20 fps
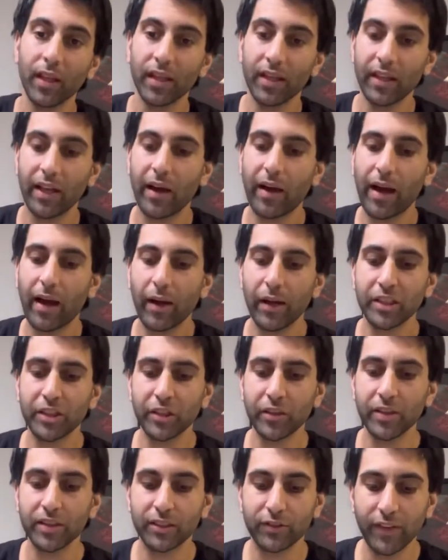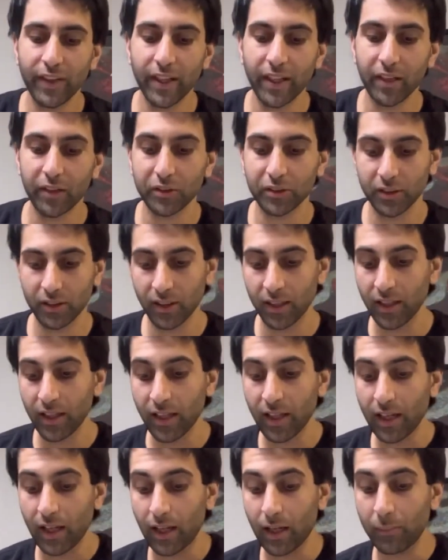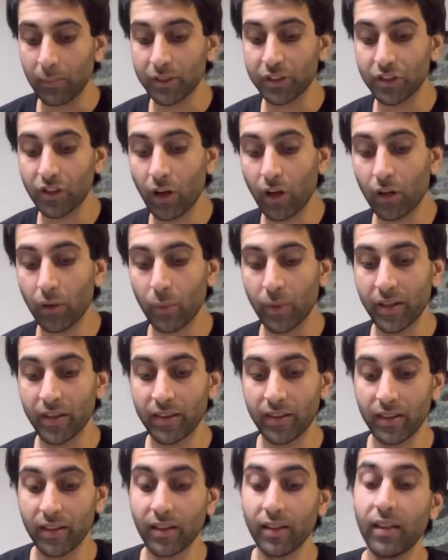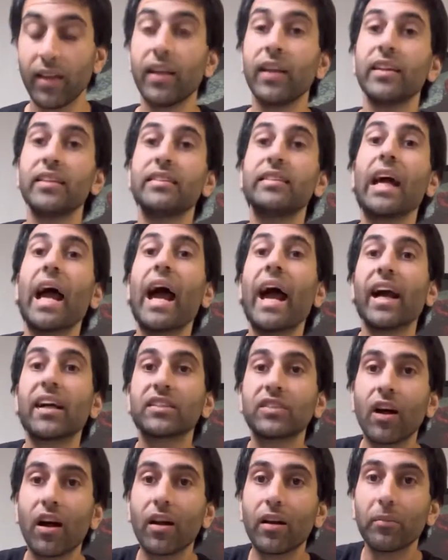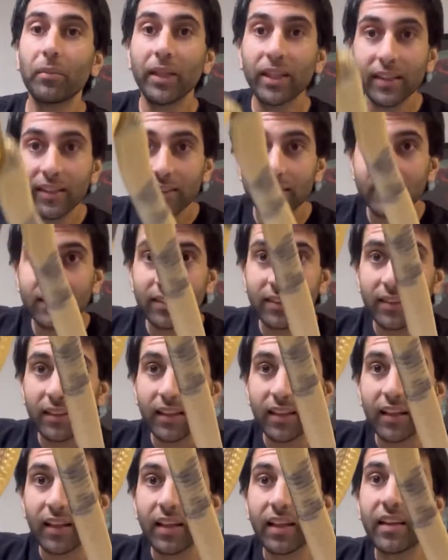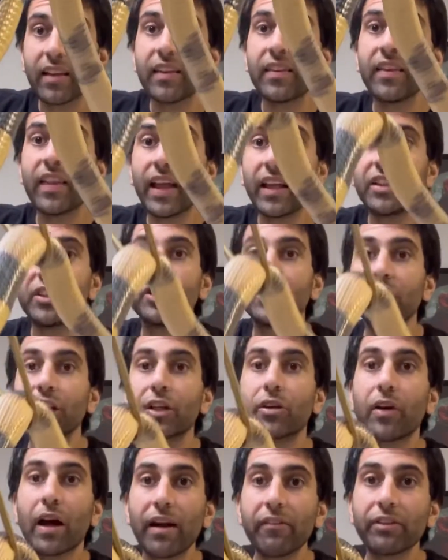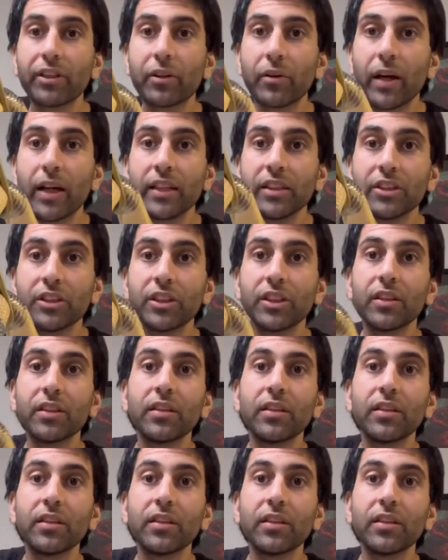Now how I do these videos, I'm gonna start with taxonomy, then geographic range,